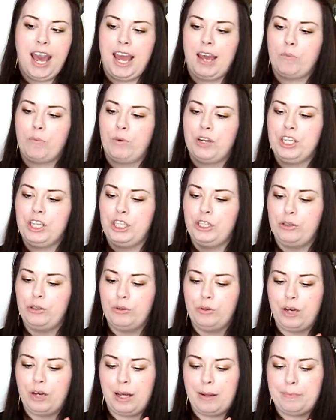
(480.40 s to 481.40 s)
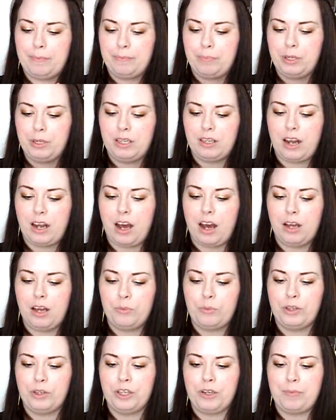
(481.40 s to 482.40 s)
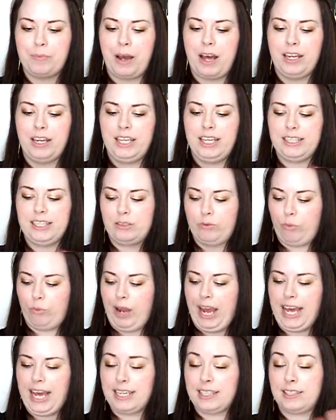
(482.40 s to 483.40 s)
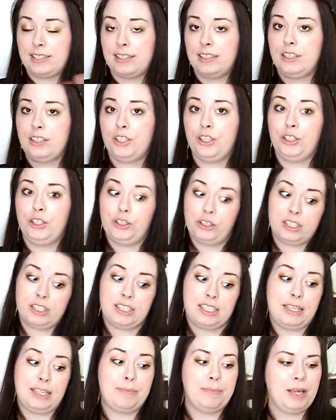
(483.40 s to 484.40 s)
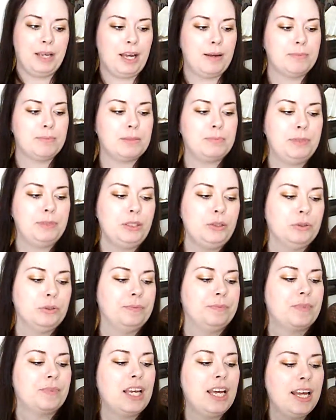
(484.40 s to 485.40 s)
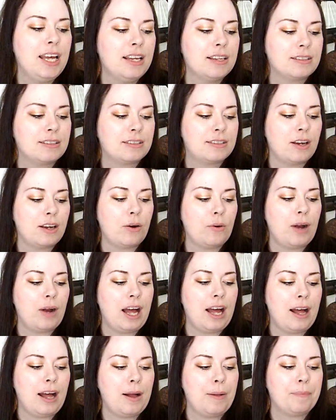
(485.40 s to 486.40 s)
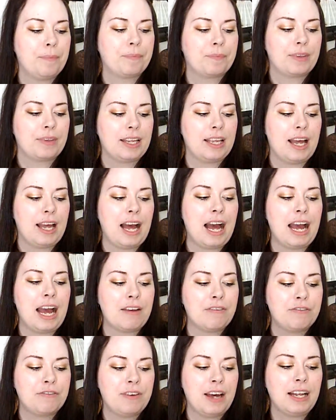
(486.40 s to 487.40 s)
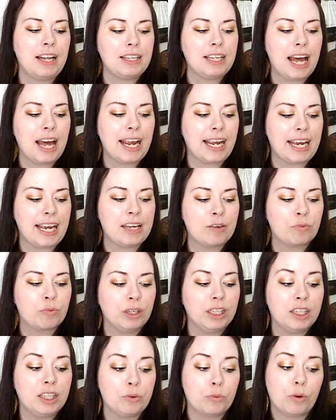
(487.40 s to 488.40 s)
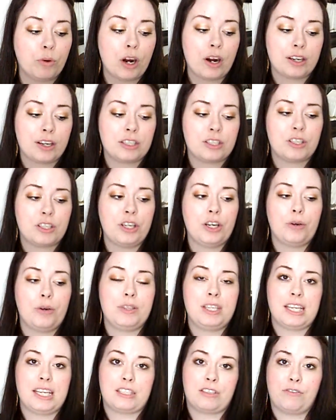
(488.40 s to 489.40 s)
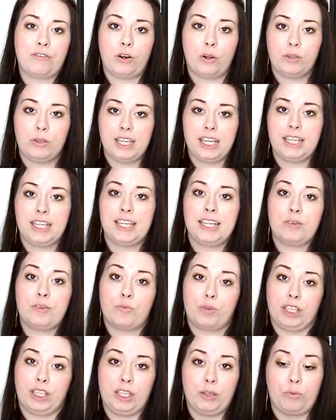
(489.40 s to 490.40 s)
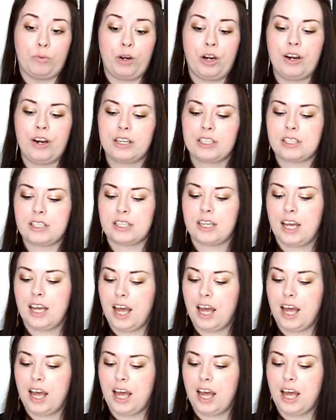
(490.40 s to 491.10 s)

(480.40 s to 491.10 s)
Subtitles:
And when you put it on when your body is wet, your skin becomes blue. So I felt like it really worked. You know, the exfoliant, it really worked.